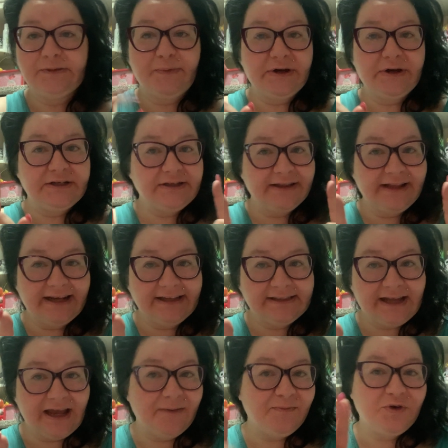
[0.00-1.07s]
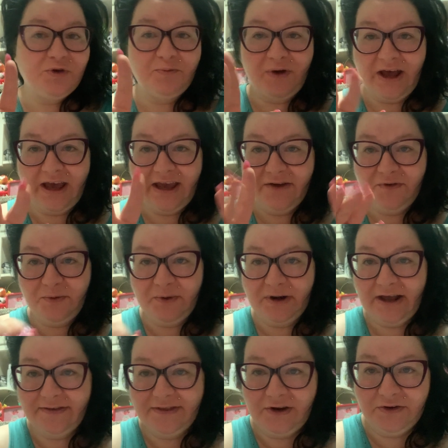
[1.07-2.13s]
But until next time, goodbye everyone
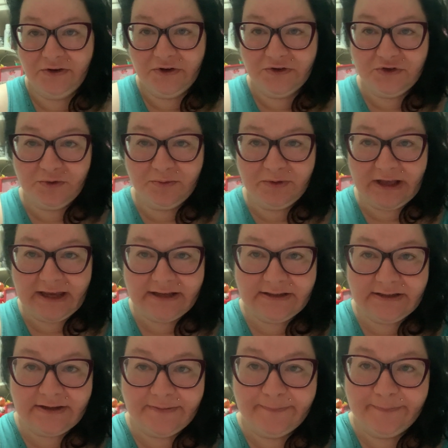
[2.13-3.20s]
out there in YouTube land.